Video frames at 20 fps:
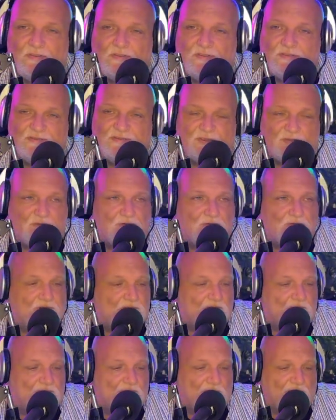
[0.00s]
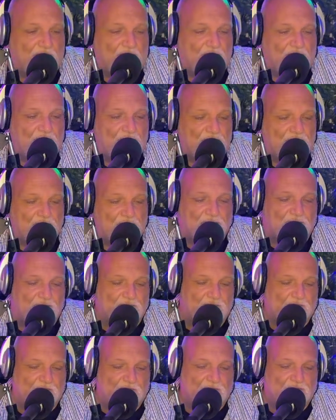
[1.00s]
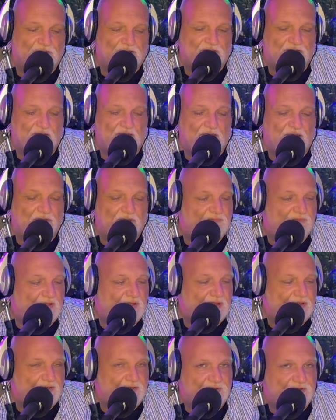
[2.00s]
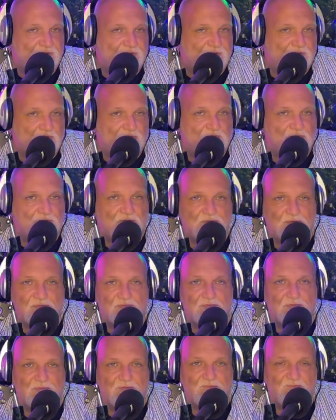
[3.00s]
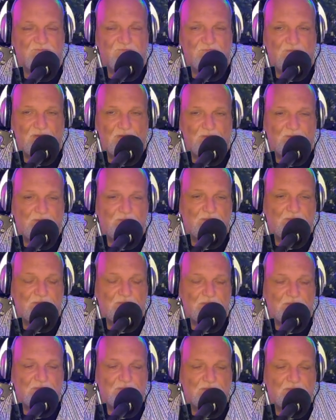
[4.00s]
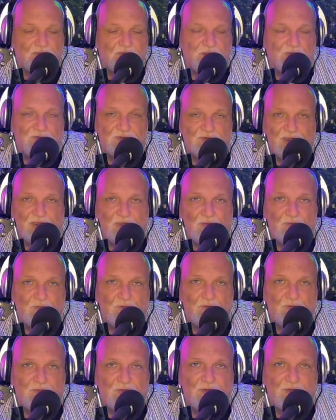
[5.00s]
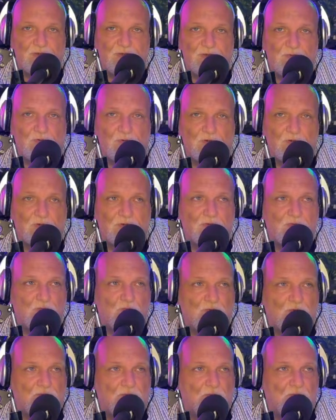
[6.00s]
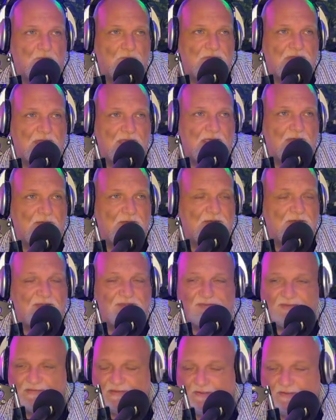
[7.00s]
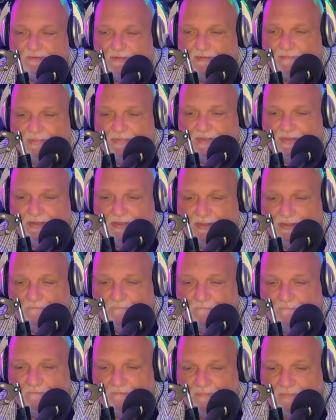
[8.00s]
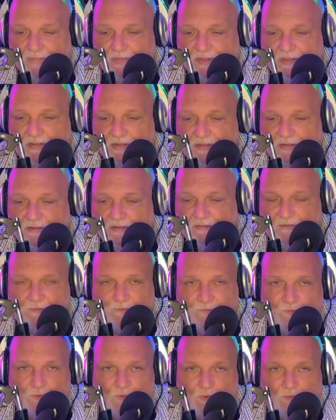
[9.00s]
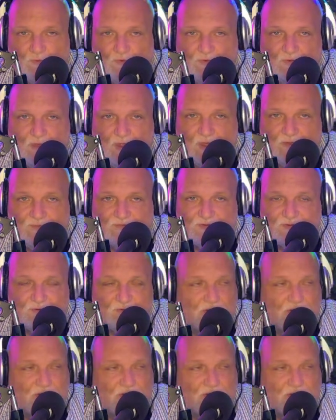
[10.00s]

So the live that I do from the hotel room in New York will not necessarily be the normal live stream.